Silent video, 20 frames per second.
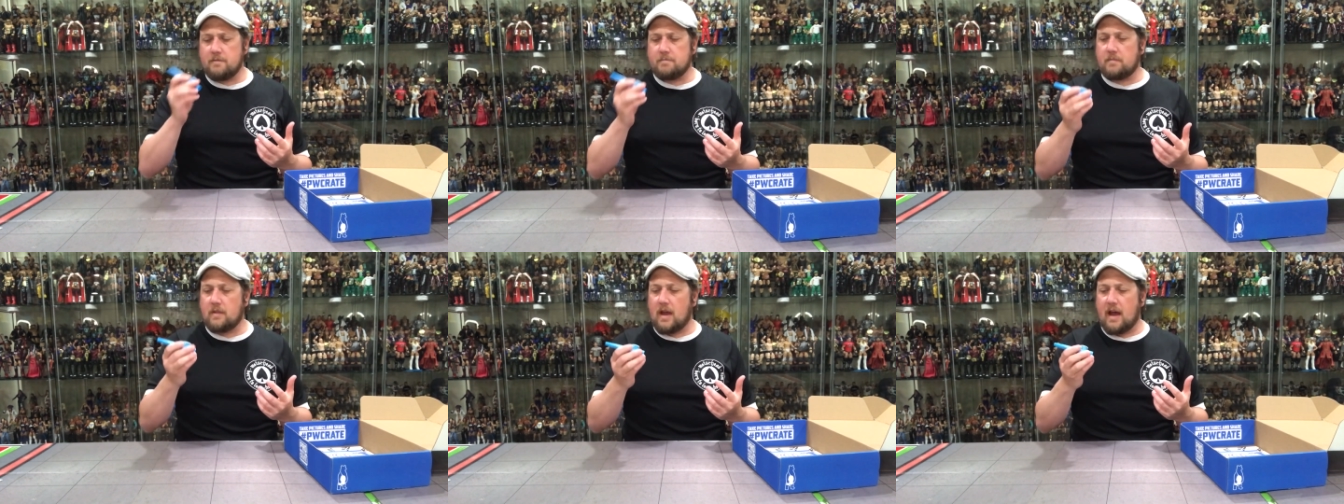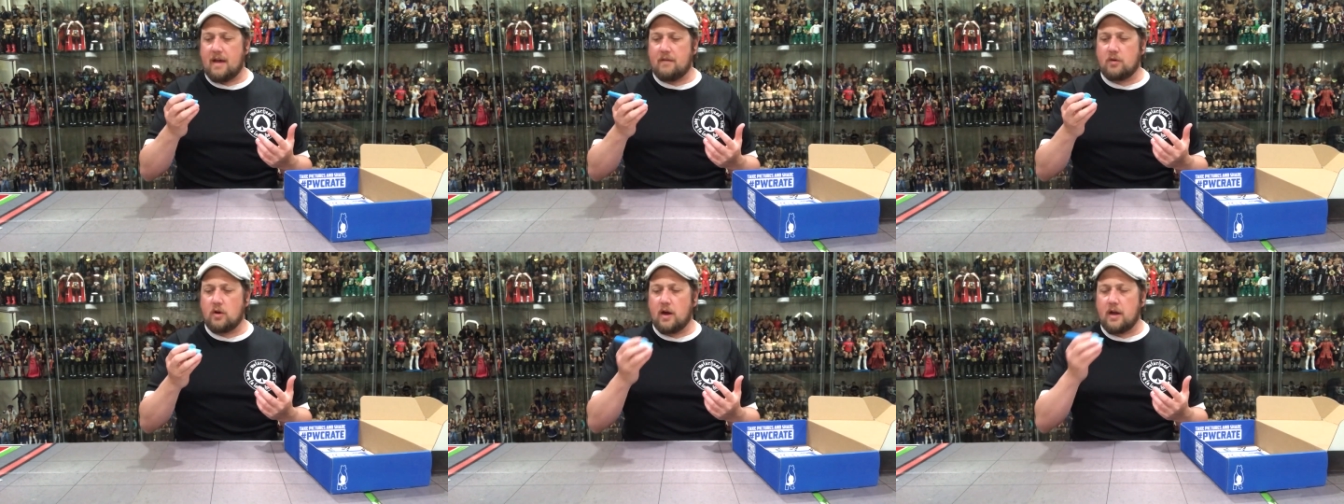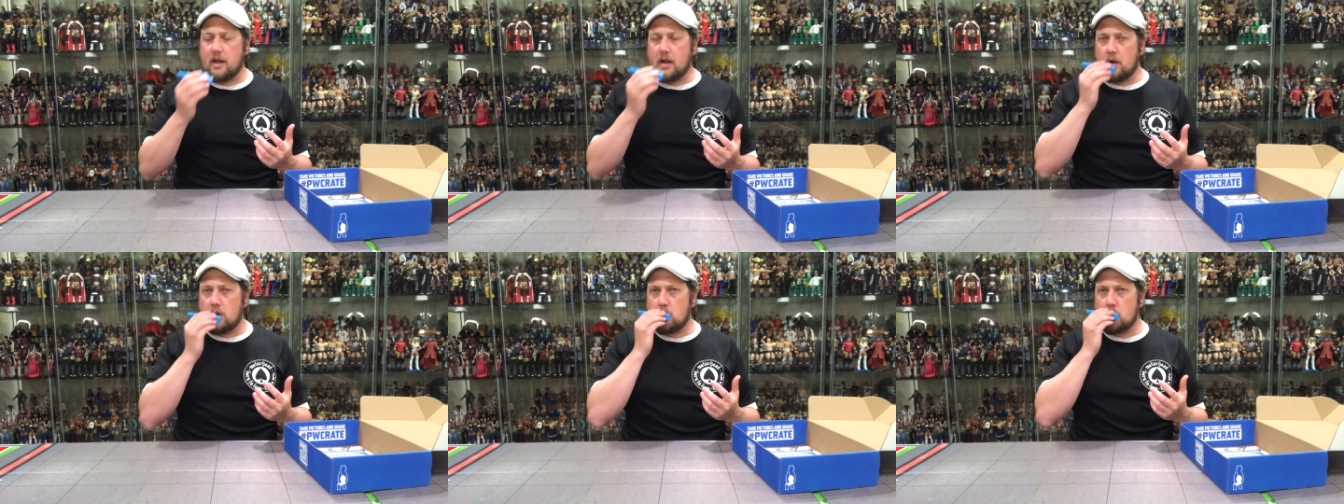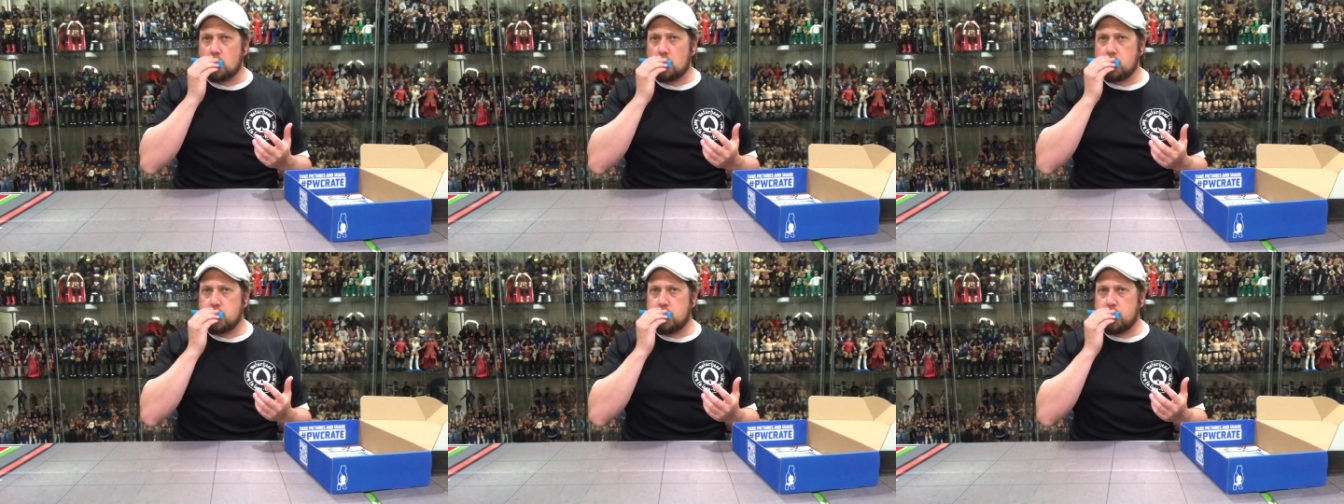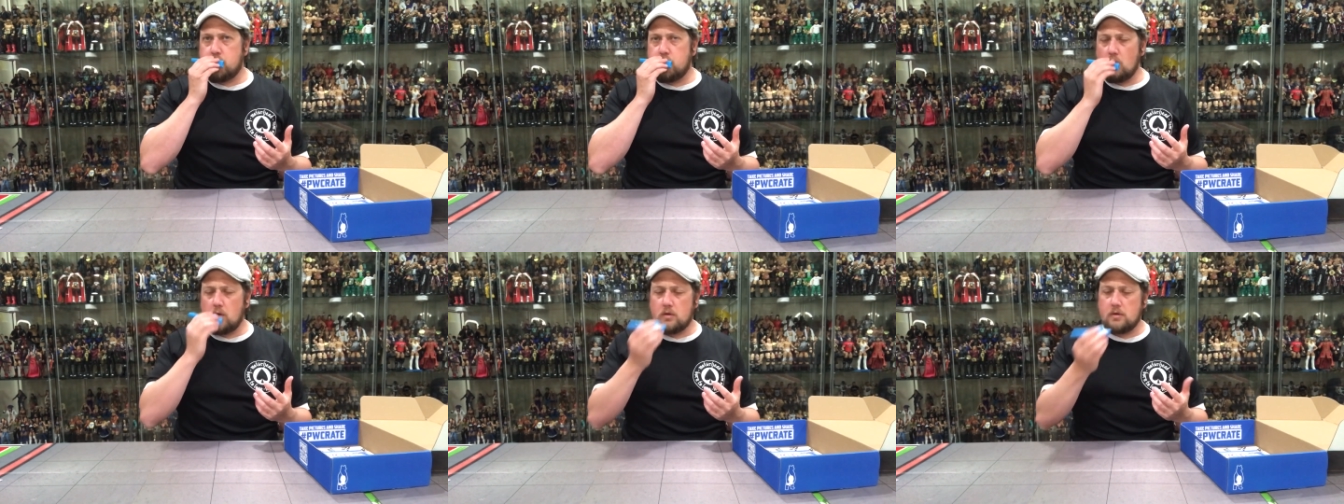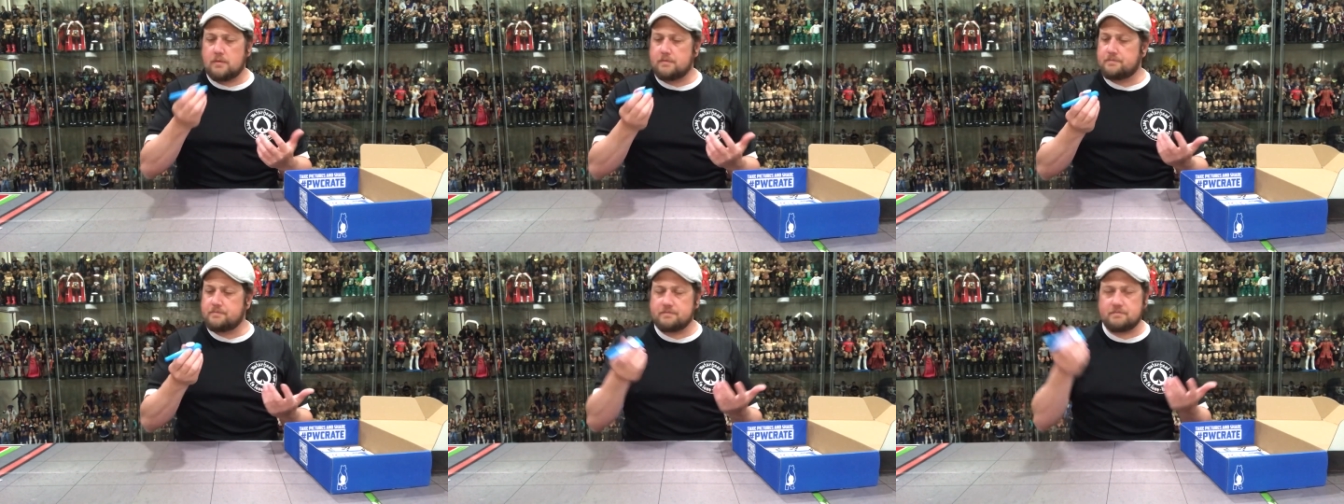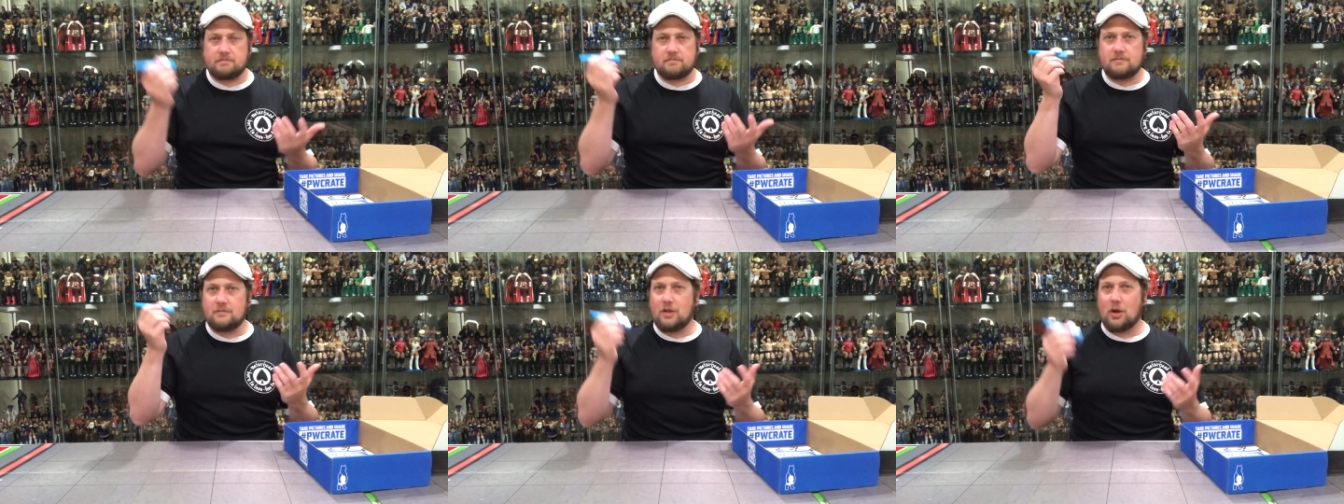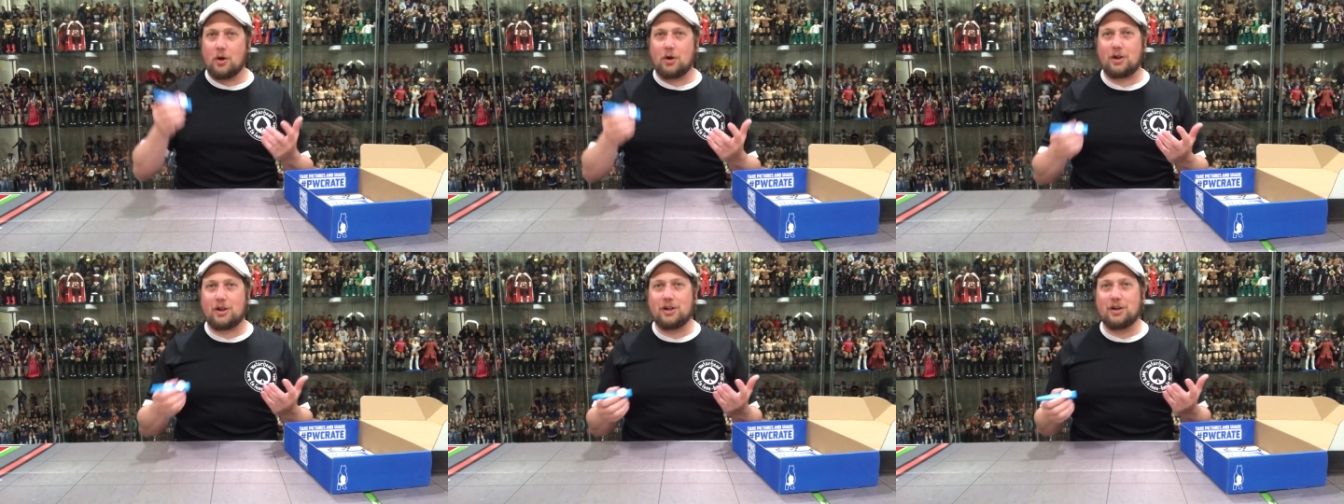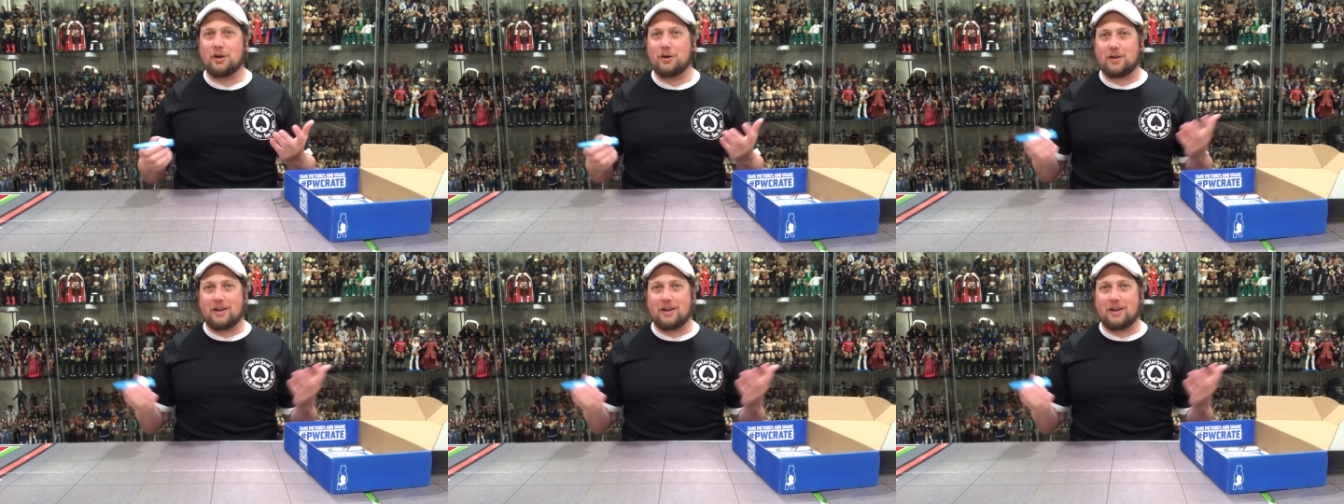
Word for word: I have no idea. No clue.